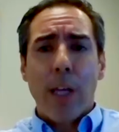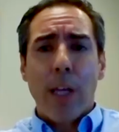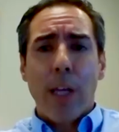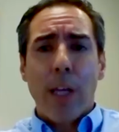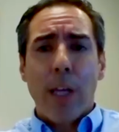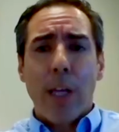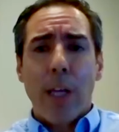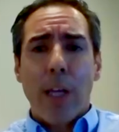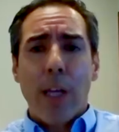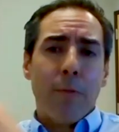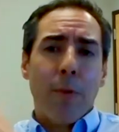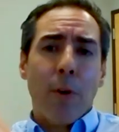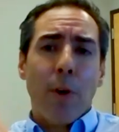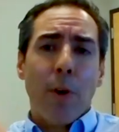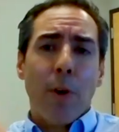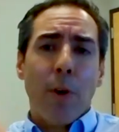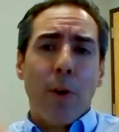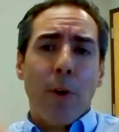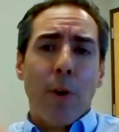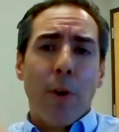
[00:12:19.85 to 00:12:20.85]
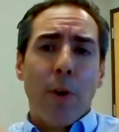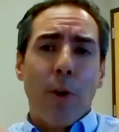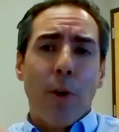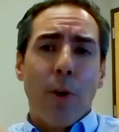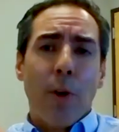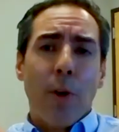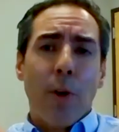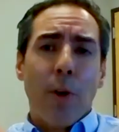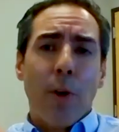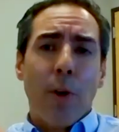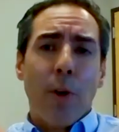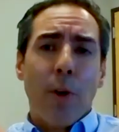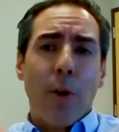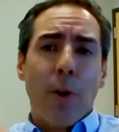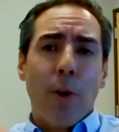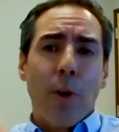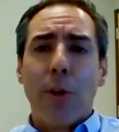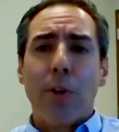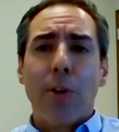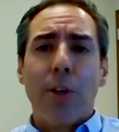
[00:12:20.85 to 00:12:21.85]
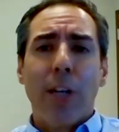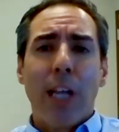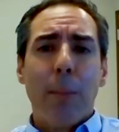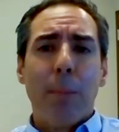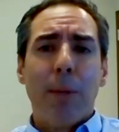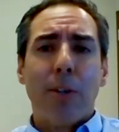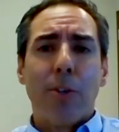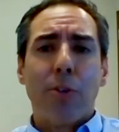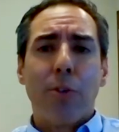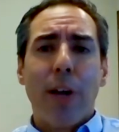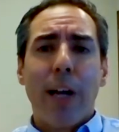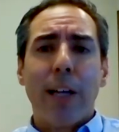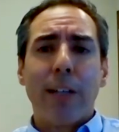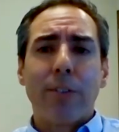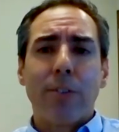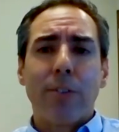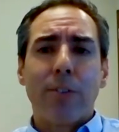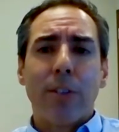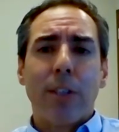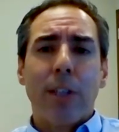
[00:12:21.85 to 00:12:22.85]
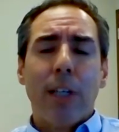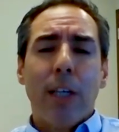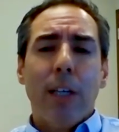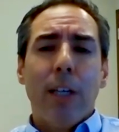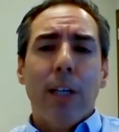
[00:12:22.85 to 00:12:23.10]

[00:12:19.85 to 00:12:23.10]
on the very first page, just below your name and address,